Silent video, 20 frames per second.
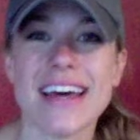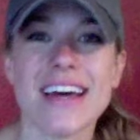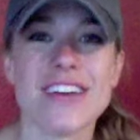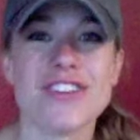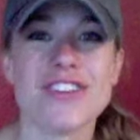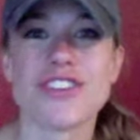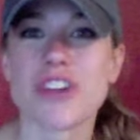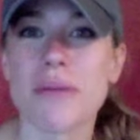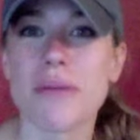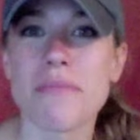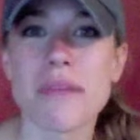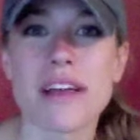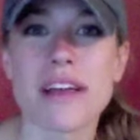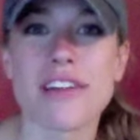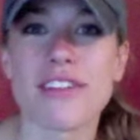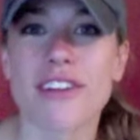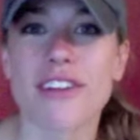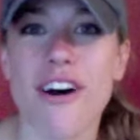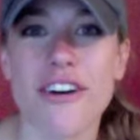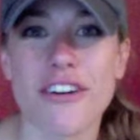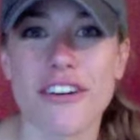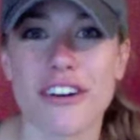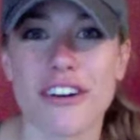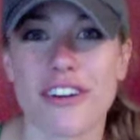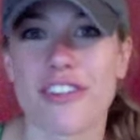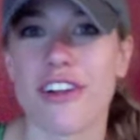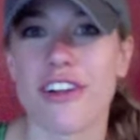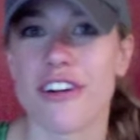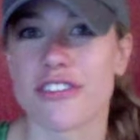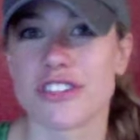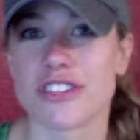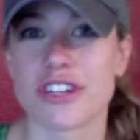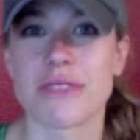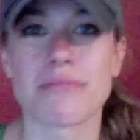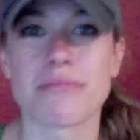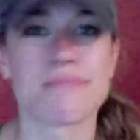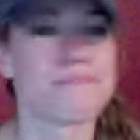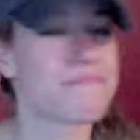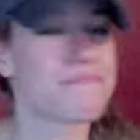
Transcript: jumping longer in a long jump.